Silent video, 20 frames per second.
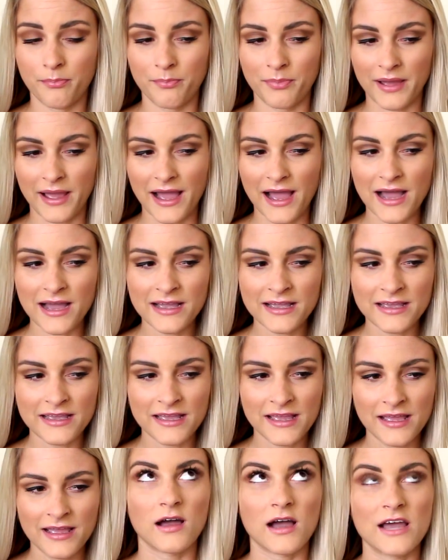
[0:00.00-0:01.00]
back.
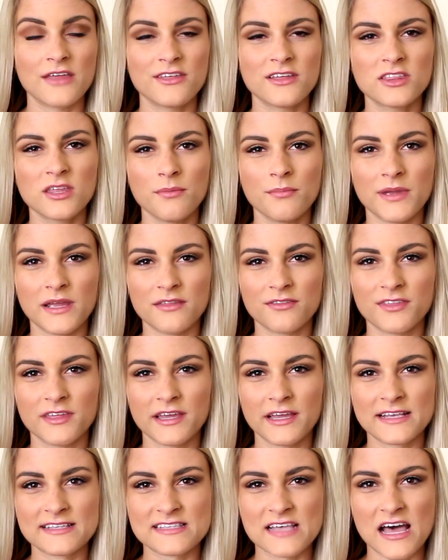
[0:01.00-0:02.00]
I think the main
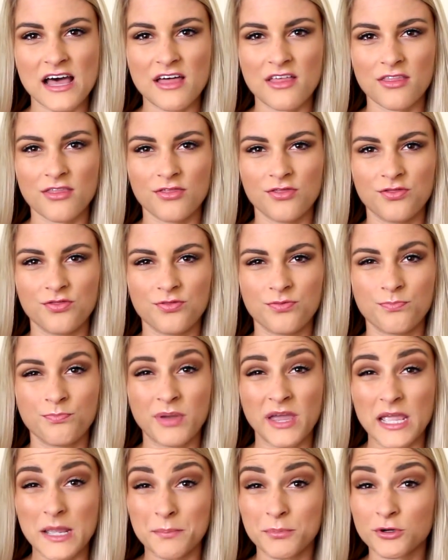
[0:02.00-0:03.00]
thing is that
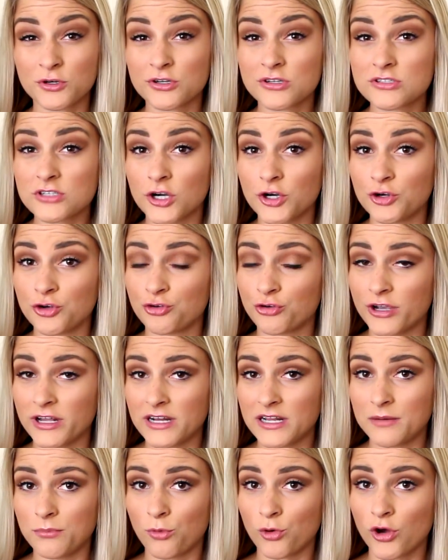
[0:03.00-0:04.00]
papers are
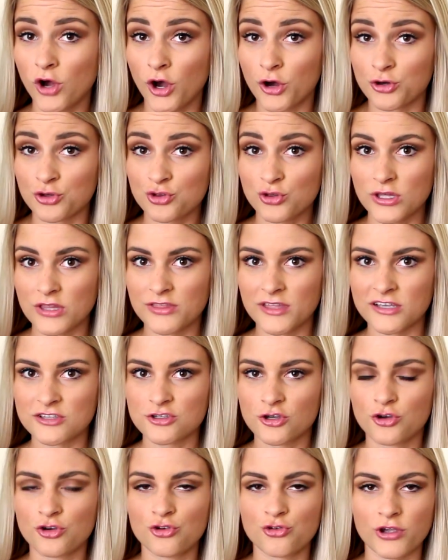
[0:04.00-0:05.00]
graded more harshly.
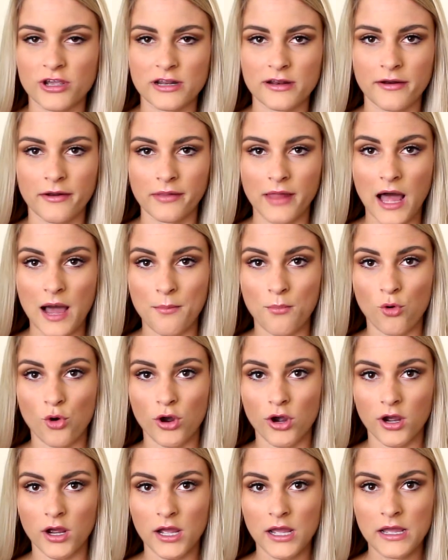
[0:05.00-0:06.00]
Things are graded a lot
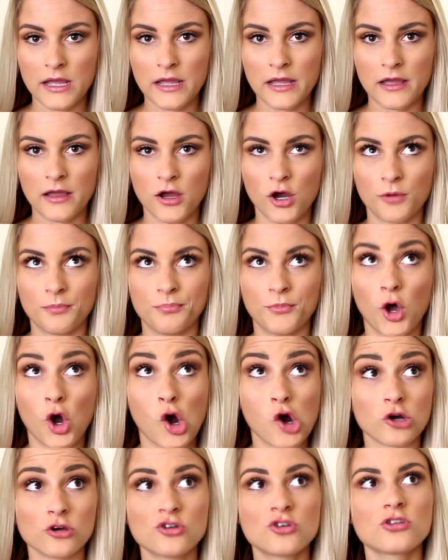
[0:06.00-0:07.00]
more
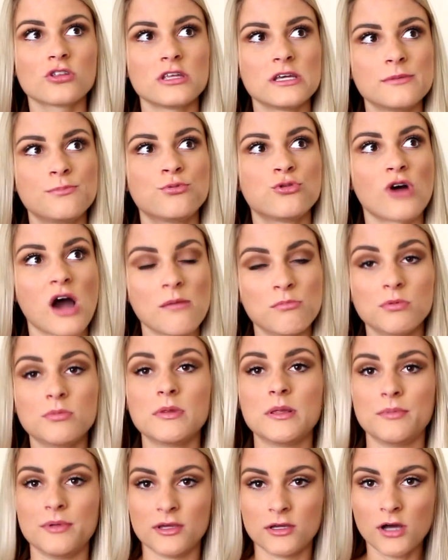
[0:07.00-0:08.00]
harshly,
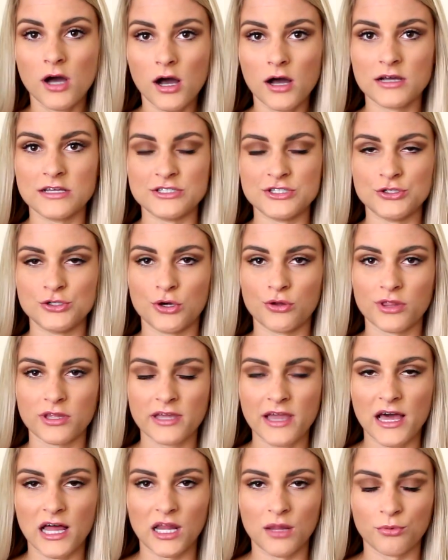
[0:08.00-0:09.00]
probably because, the
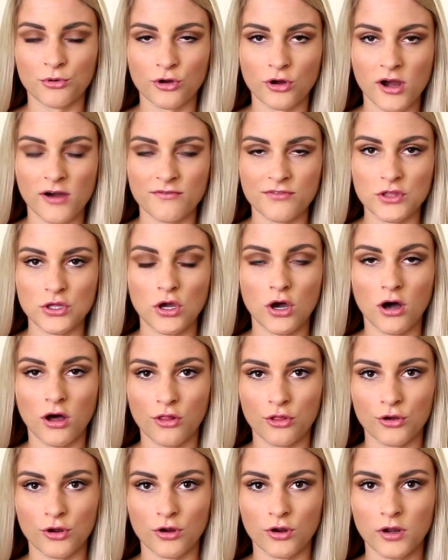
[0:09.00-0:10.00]
caliber of the
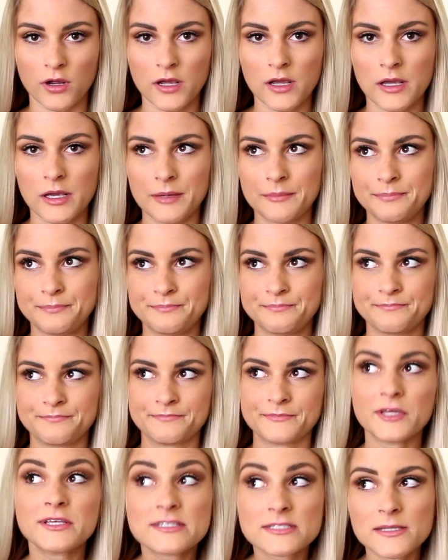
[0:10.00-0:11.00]
other
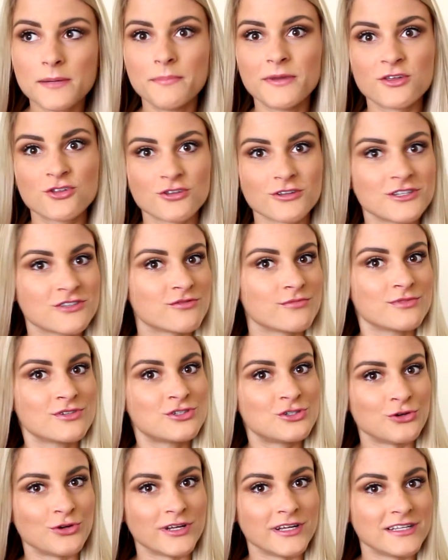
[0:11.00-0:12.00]
submissions from
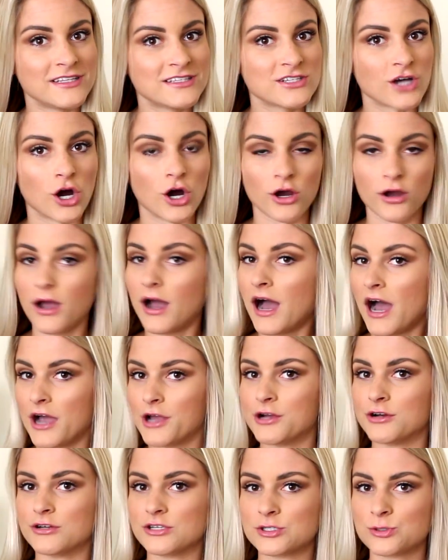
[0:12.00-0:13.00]
students are
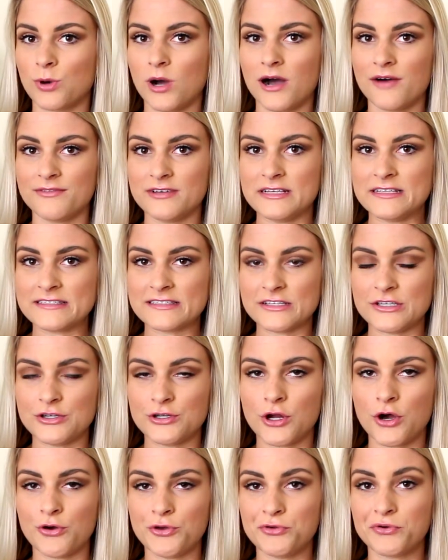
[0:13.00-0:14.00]
higher. So obviously, you
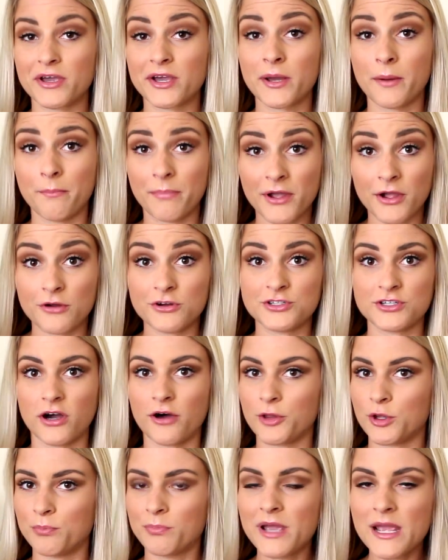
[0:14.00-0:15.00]
know, you get compared to
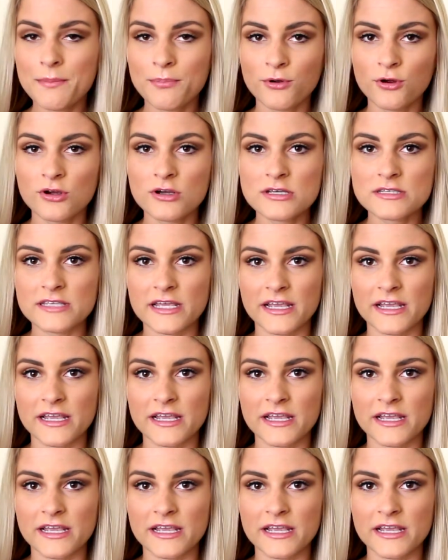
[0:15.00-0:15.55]
other papers